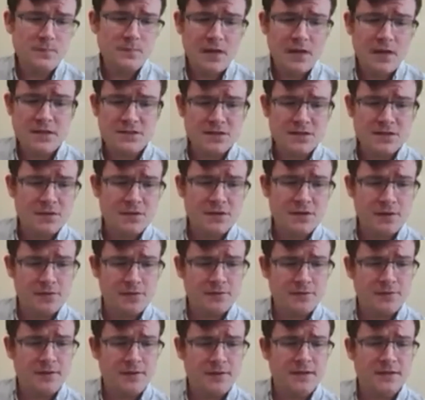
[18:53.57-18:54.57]
Some of the other
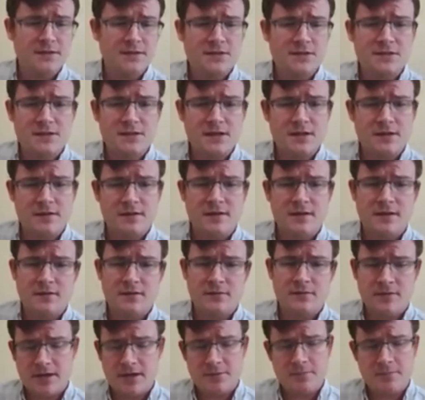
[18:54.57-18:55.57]
things,
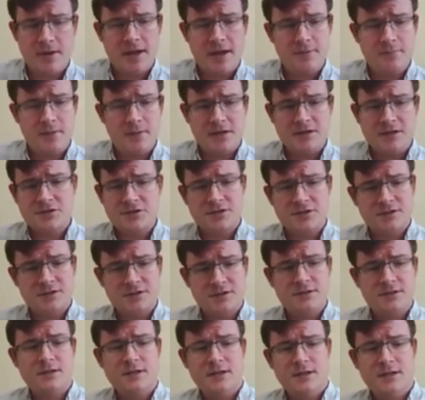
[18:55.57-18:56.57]
like Matt
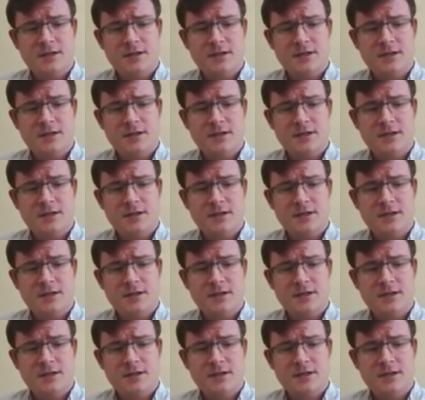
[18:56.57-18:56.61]
mentioned,